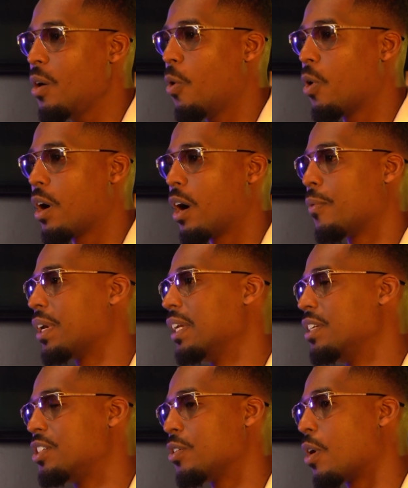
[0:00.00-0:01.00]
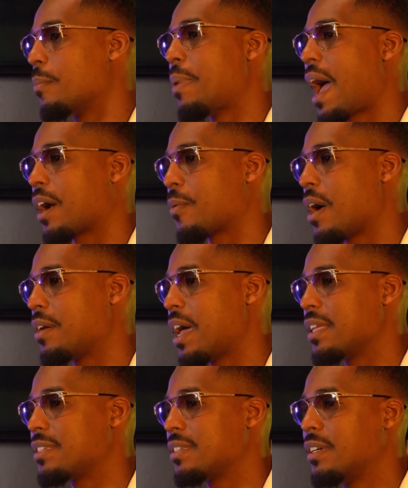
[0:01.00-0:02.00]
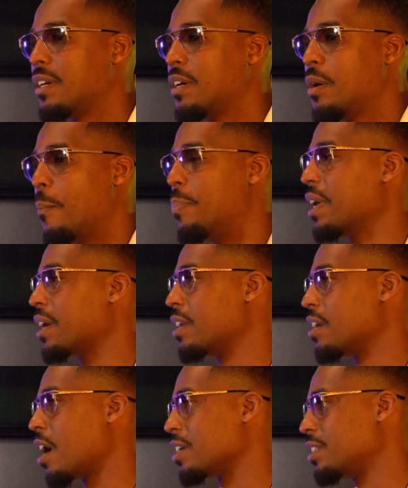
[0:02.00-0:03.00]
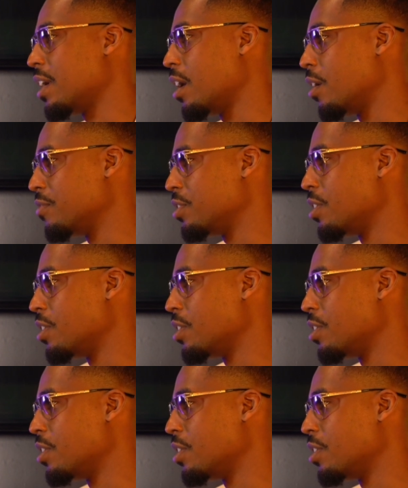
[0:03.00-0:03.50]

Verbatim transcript: or a religion or a background that's bigger than ourselves.